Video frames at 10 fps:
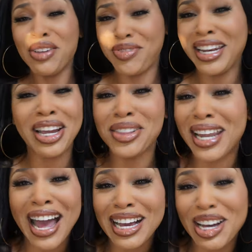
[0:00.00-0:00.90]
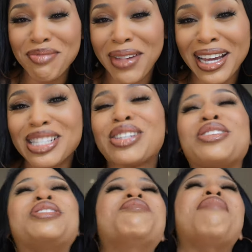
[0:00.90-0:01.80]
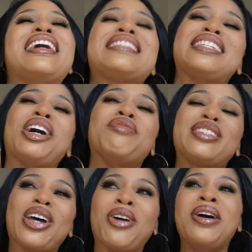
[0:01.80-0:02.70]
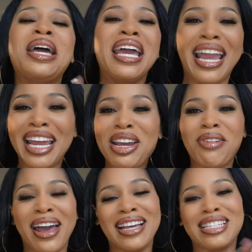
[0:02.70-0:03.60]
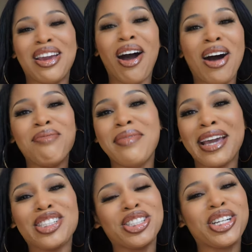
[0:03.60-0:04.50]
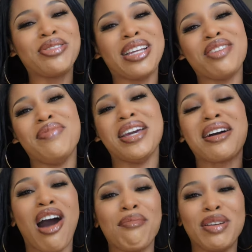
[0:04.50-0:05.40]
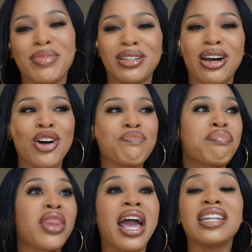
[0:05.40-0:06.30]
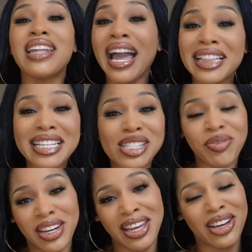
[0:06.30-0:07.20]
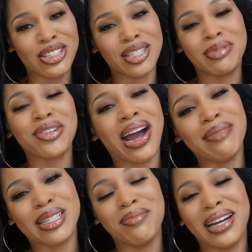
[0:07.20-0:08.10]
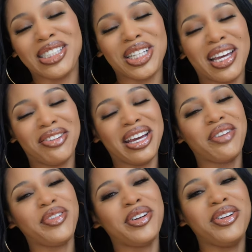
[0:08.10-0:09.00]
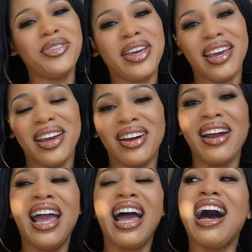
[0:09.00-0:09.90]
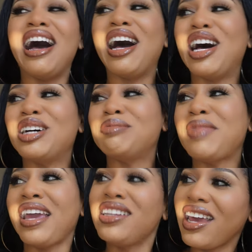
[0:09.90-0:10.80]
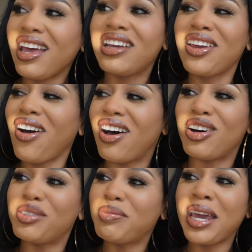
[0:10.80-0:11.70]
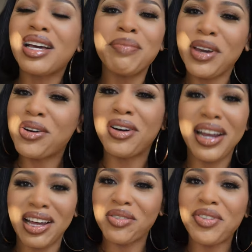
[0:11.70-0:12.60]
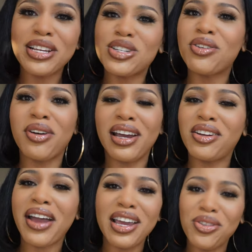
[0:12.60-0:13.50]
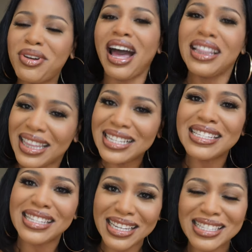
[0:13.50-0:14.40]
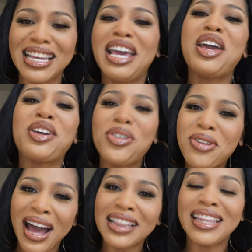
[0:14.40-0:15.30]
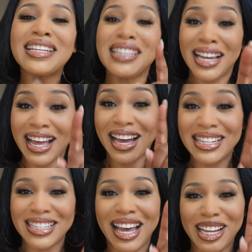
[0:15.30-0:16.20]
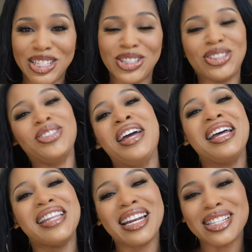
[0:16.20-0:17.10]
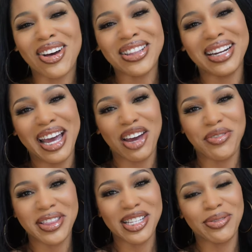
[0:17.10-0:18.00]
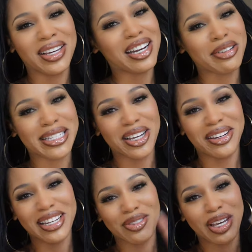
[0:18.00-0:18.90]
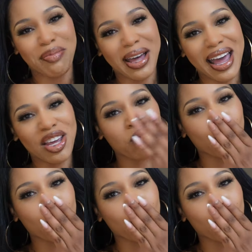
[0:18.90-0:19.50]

a video that I come back to myself. So anyways, y'all make sure you leave me a comment below, like this video, subscribe to my channel if you're new here. Um, and yeah, y'all pick up your crown, fix your crown, okay? You got this sis, you got this and God's got you. That is all that I have for this week and I'll see y'all next week, bye